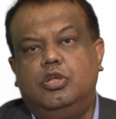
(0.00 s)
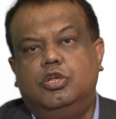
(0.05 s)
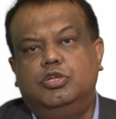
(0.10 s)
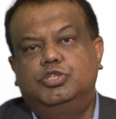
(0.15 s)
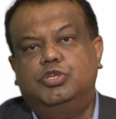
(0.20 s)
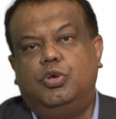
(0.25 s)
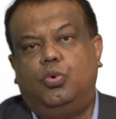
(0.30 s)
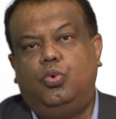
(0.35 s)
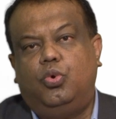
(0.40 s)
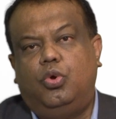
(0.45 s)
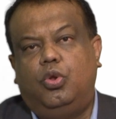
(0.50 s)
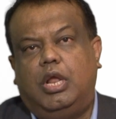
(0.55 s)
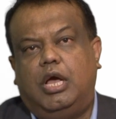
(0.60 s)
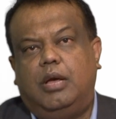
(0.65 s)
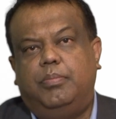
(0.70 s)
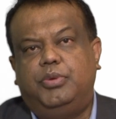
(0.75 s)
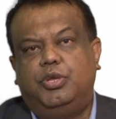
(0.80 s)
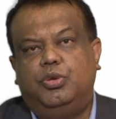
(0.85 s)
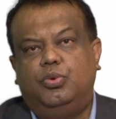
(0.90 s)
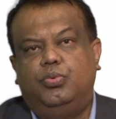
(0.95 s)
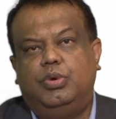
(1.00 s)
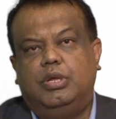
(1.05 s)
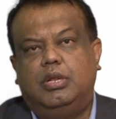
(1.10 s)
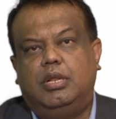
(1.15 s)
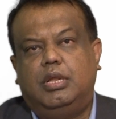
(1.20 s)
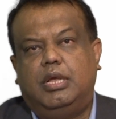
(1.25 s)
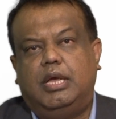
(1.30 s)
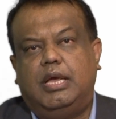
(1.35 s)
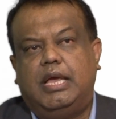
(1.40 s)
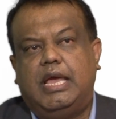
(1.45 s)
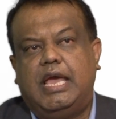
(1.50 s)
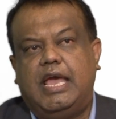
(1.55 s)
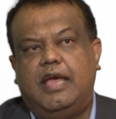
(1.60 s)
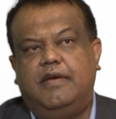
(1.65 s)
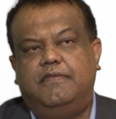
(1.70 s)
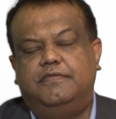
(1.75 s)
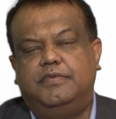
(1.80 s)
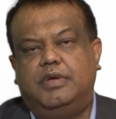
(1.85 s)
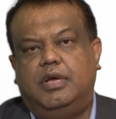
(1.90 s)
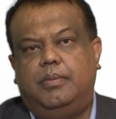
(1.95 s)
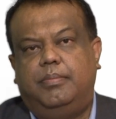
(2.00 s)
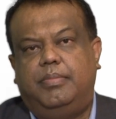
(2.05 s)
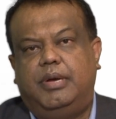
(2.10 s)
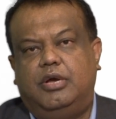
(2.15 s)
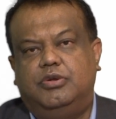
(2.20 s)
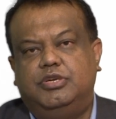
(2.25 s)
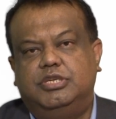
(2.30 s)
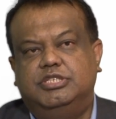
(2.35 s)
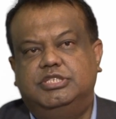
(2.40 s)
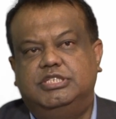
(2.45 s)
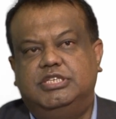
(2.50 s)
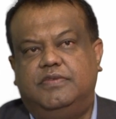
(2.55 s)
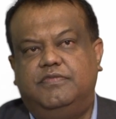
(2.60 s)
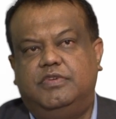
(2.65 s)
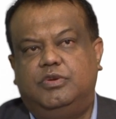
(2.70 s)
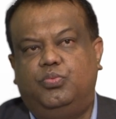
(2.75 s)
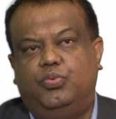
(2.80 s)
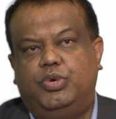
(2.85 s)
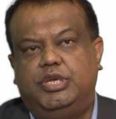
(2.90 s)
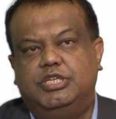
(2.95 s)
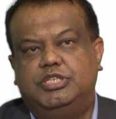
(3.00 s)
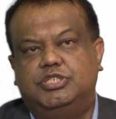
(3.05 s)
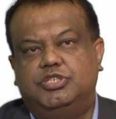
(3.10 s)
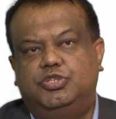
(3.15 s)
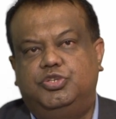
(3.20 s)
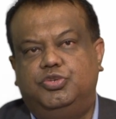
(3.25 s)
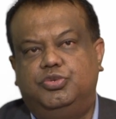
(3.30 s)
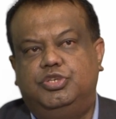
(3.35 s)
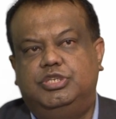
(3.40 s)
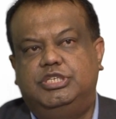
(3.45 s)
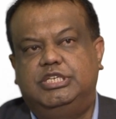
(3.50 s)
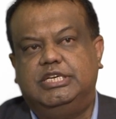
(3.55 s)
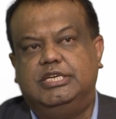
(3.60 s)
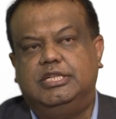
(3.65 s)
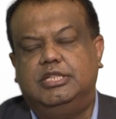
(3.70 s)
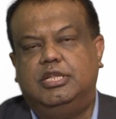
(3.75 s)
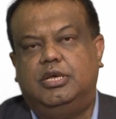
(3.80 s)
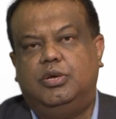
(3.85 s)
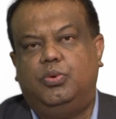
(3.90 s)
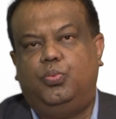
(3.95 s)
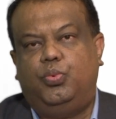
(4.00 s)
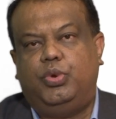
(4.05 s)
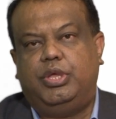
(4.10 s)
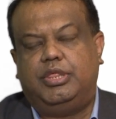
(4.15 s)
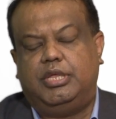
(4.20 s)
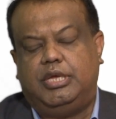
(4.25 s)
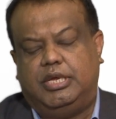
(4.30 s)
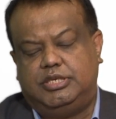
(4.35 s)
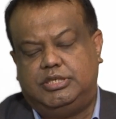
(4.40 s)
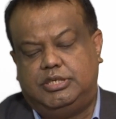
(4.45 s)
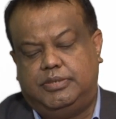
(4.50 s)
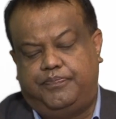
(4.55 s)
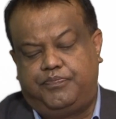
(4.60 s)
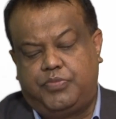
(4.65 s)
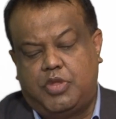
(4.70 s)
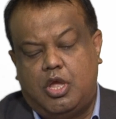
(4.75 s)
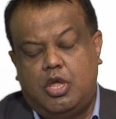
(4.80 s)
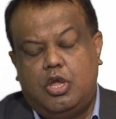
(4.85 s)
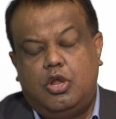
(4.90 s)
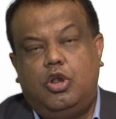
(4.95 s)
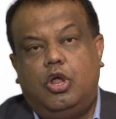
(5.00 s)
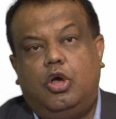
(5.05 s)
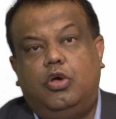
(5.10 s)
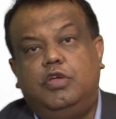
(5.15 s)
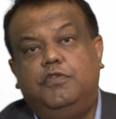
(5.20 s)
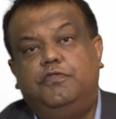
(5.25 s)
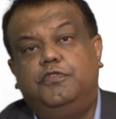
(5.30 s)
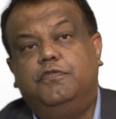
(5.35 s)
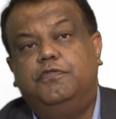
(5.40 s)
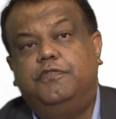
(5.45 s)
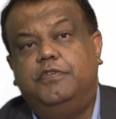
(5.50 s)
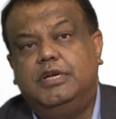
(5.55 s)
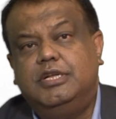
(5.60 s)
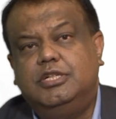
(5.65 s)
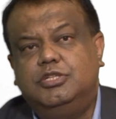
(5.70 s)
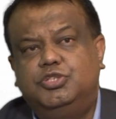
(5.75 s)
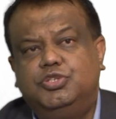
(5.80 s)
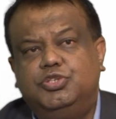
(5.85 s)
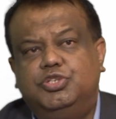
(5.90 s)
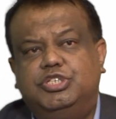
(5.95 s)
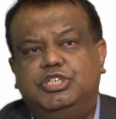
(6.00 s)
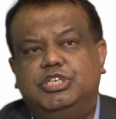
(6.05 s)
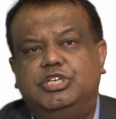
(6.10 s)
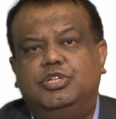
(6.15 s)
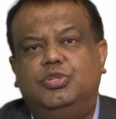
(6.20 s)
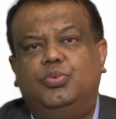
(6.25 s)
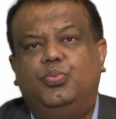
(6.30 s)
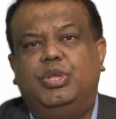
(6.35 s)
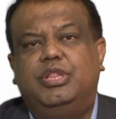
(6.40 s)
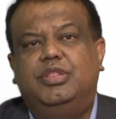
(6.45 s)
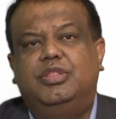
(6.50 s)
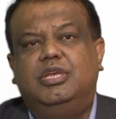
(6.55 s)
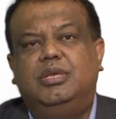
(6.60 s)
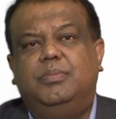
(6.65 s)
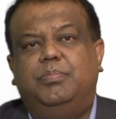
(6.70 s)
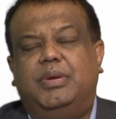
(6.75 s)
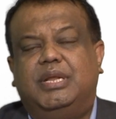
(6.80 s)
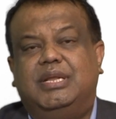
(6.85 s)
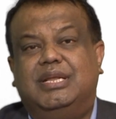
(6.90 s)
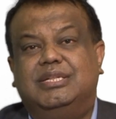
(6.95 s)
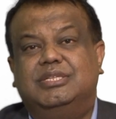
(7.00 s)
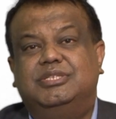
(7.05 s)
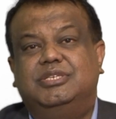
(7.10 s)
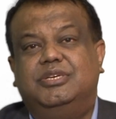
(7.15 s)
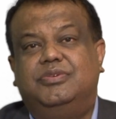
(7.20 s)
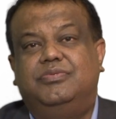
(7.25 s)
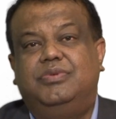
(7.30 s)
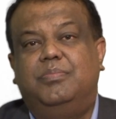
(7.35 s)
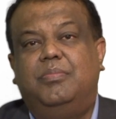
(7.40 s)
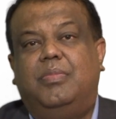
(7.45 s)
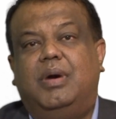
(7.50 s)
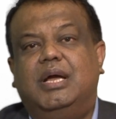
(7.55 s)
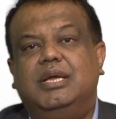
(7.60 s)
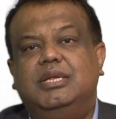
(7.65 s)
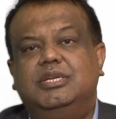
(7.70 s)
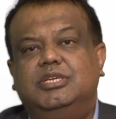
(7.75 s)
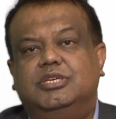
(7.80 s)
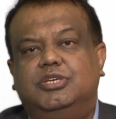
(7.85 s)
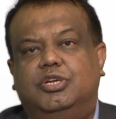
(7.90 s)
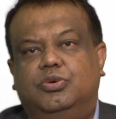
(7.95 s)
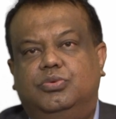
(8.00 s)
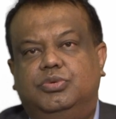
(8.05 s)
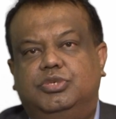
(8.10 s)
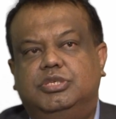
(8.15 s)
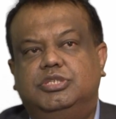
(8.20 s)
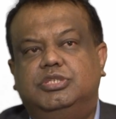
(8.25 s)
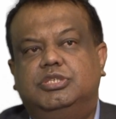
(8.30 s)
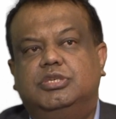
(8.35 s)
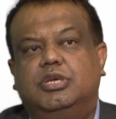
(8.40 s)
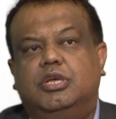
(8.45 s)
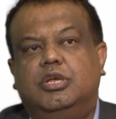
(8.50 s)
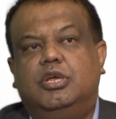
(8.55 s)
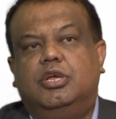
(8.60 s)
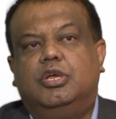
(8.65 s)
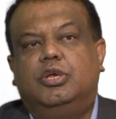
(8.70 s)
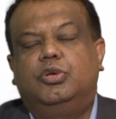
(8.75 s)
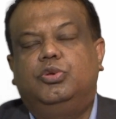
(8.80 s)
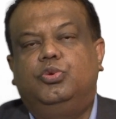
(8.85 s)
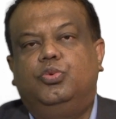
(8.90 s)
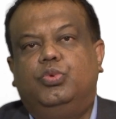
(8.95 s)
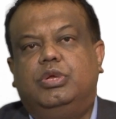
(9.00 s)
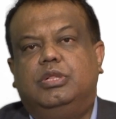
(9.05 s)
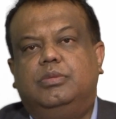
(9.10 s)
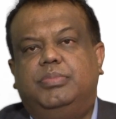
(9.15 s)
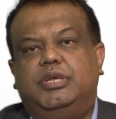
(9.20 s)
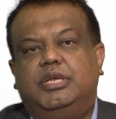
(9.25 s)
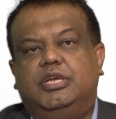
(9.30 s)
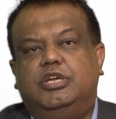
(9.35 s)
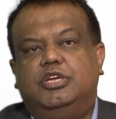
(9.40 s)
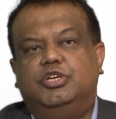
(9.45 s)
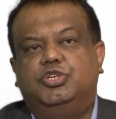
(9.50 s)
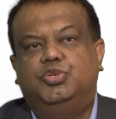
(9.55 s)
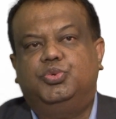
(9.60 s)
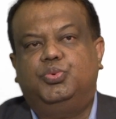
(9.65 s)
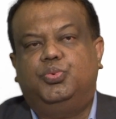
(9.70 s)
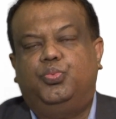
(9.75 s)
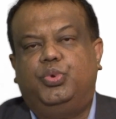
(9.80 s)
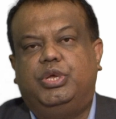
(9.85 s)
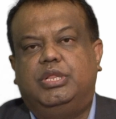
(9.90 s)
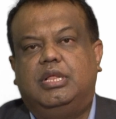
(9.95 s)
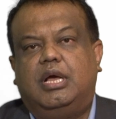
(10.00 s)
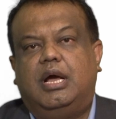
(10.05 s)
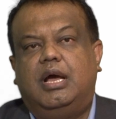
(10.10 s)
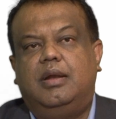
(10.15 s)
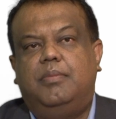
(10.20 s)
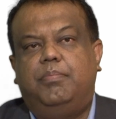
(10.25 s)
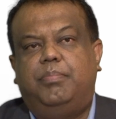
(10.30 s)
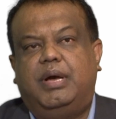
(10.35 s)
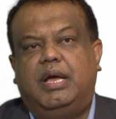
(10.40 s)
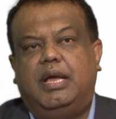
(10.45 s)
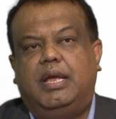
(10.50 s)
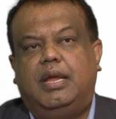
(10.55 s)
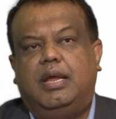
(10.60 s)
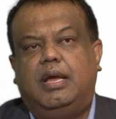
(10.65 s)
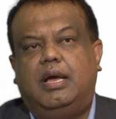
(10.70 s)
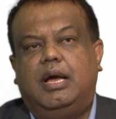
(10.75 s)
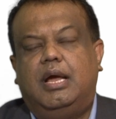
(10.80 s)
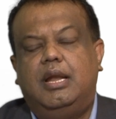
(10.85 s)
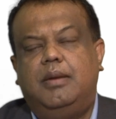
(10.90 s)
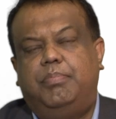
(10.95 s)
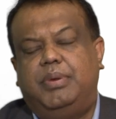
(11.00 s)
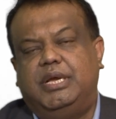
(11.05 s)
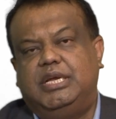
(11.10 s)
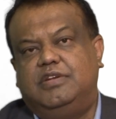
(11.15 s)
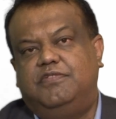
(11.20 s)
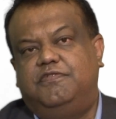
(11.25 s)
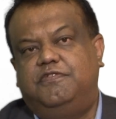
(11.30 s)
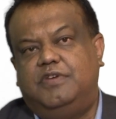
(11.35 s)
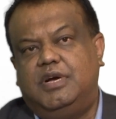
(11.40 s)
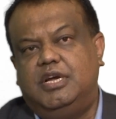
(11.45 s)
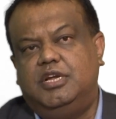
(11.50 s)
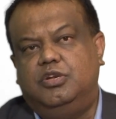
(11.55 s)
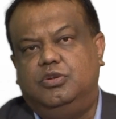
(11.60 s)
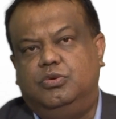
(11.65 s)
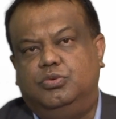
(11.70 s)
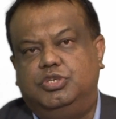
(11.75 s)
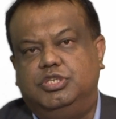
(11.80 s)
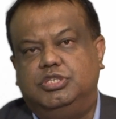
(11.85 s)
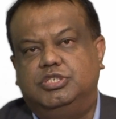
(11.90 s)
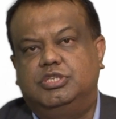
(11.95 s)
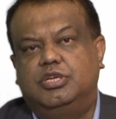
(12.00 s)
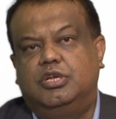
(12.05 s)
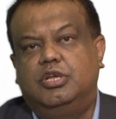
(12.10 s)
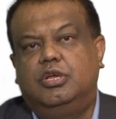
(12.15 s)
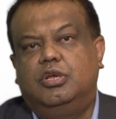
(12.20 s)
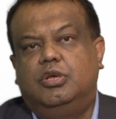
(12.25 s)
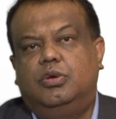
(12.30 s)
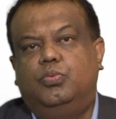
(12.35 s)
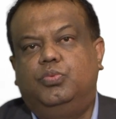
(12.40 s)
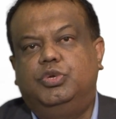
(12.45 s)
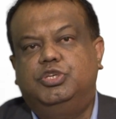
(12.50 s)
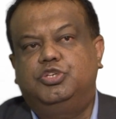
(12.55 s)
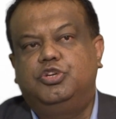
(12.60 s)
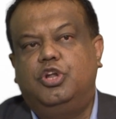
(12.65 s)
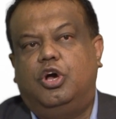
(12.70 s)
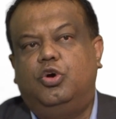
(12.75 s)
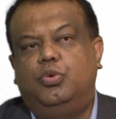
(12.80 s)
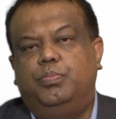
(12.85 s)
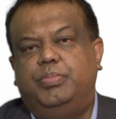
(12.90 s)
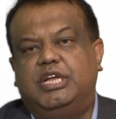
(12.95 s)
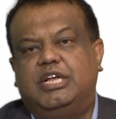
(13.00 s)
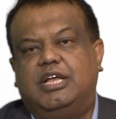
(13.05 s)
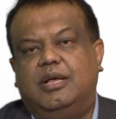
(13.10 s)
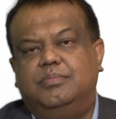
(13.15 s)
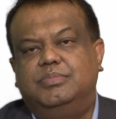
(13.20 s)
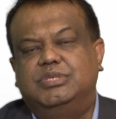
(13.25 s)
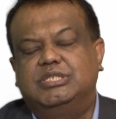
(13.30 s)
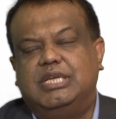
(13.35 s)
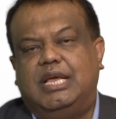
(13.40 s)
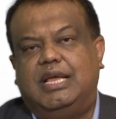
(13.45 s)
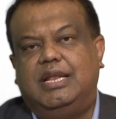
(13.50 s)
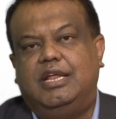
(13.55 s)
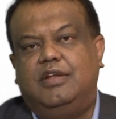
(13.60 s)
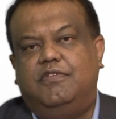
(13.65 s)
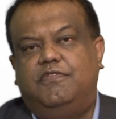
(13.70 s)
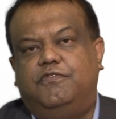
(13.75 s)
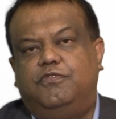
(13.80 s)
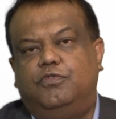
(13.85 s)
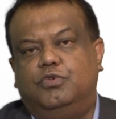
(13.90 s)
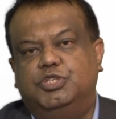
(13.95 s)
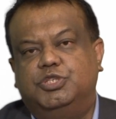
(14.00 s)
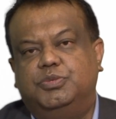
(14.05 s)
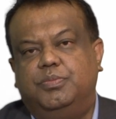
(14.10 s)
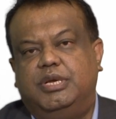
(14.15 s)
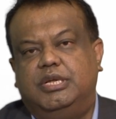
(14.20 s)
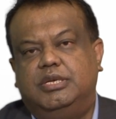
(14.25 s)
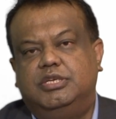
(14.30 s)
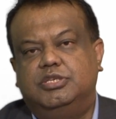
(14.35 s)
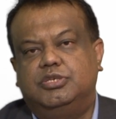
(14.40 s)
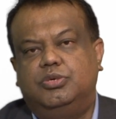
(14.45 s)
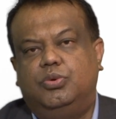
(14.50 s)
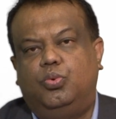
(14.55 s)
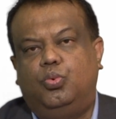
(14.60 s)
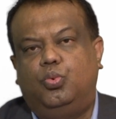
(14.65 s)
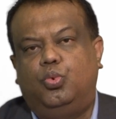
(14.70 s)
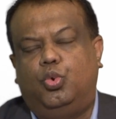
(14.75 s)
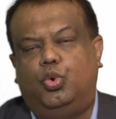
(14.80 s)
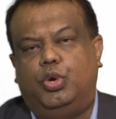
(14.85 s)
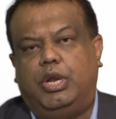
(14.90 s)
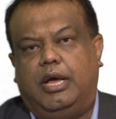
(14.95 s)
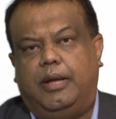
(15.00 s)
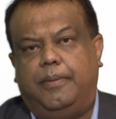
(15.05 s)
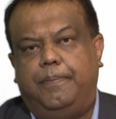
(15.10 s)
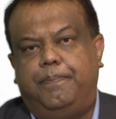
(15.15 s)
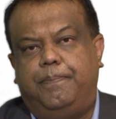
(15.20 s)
So all up, you will have about 7 weeks to deal with it. Now, if you fail to deal with the penalty reminder notice, you will be issued with unpaid fine notice, which now becomes an enforcement order.